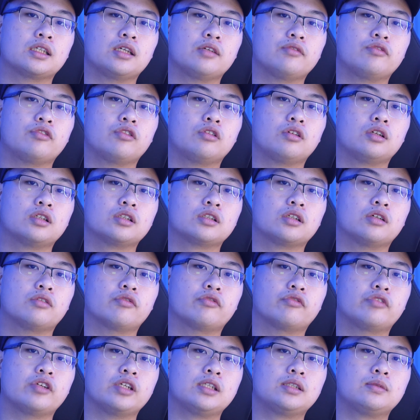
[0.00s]
and follow us
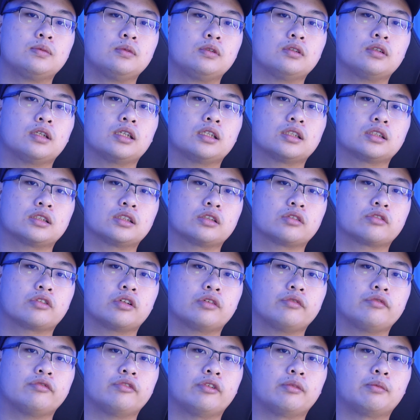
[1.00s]
on Facebook and
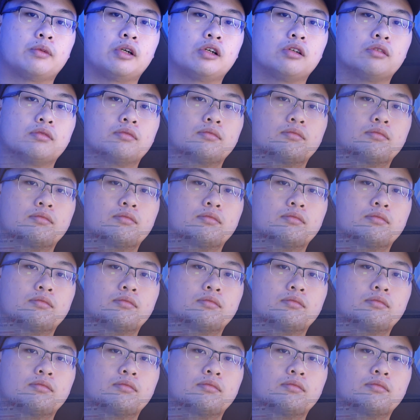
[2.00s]
Instagram for more.